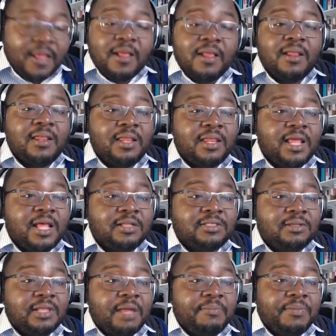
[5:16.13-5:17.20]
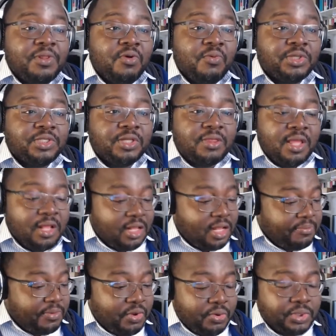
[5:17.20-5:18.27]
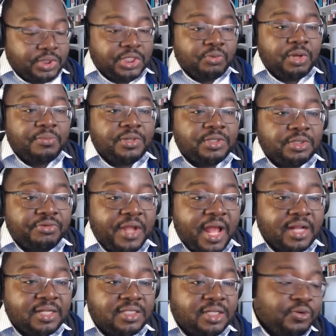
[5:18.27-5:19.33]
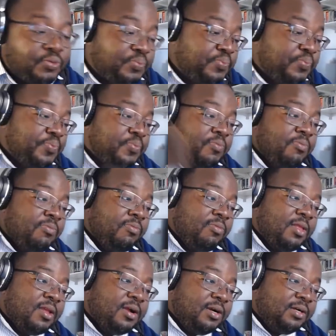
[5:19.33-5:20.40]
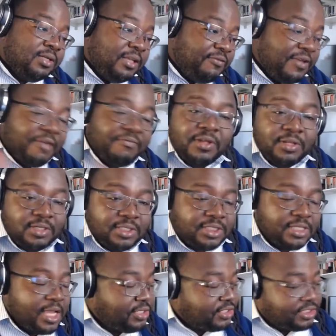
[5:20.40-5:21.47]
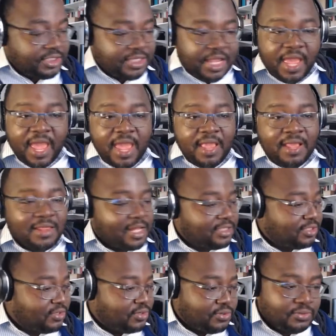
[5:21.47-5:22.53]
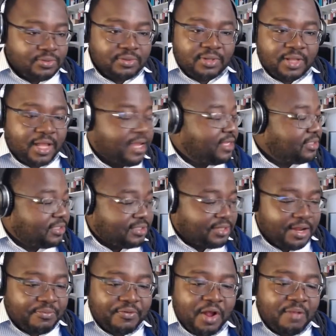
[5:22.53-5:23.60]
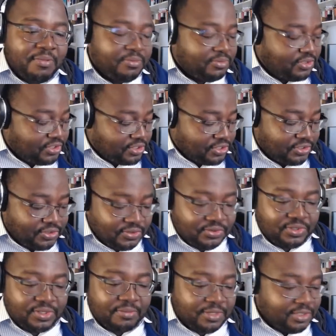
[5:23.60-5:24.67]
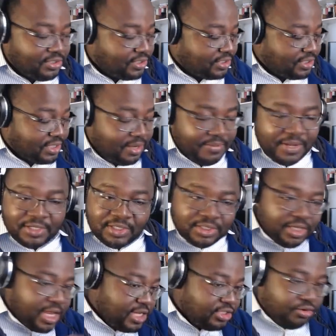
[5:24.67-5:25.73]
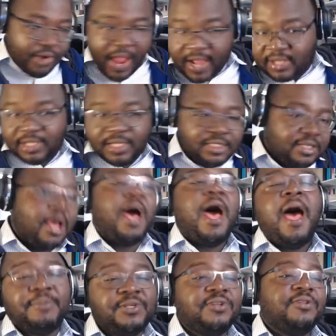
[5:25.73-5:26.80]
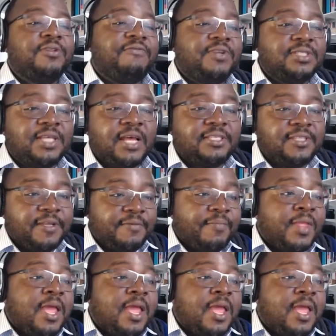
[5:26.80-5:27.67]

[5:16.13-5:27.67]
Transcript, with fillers: Let me know what you think. Let me know what you want me to react to. If you have nothing to say, just say, hey, that's cool. It's not a problem. Just do something. Just comment. Just interact. It's absolutely fantastic.